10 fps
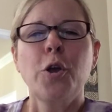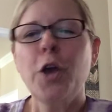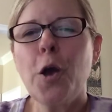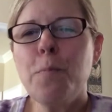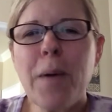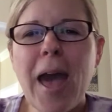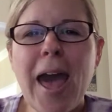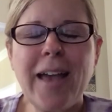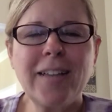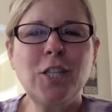Go
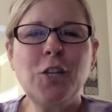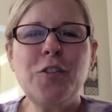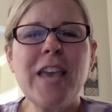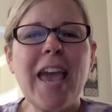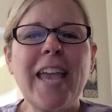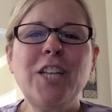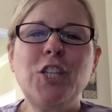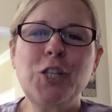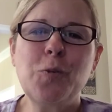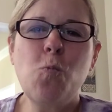back to the
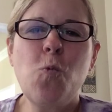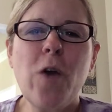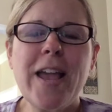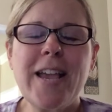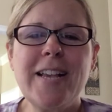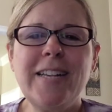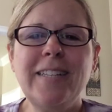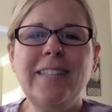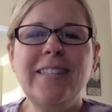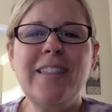ancient
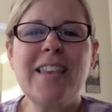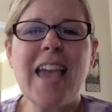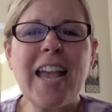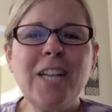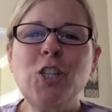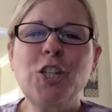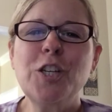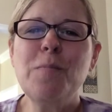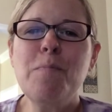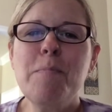ways and the
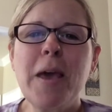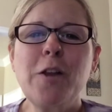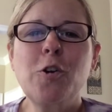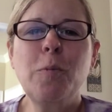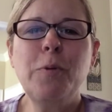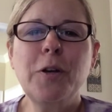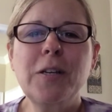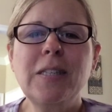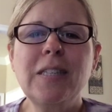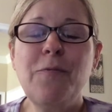ancient medical
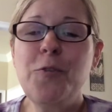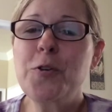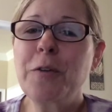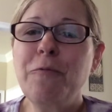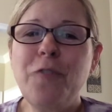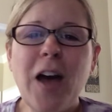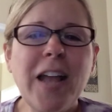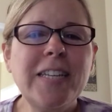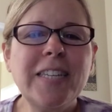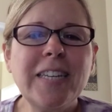books if you can
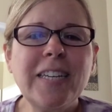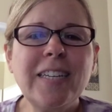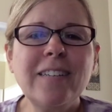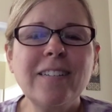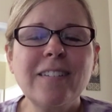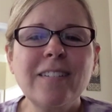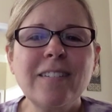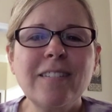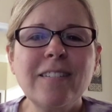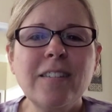find any.
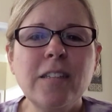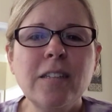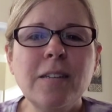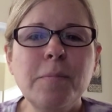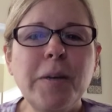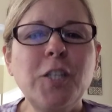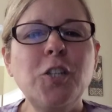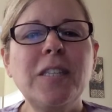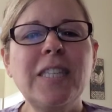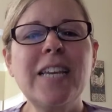But
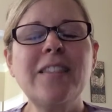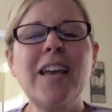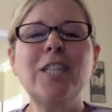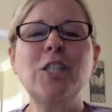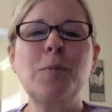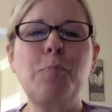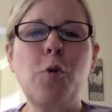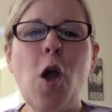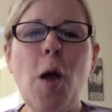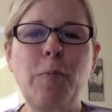you see, that's the
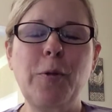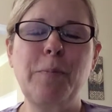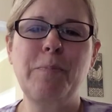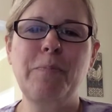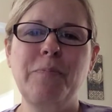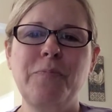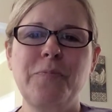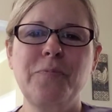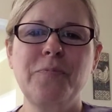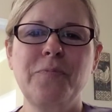problem.
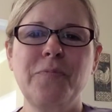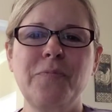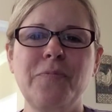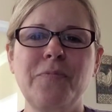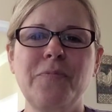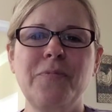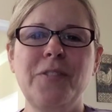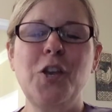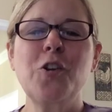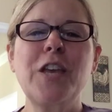
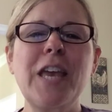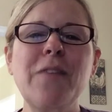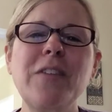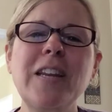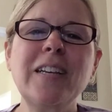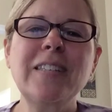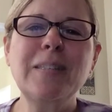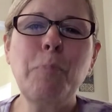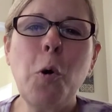You're giving us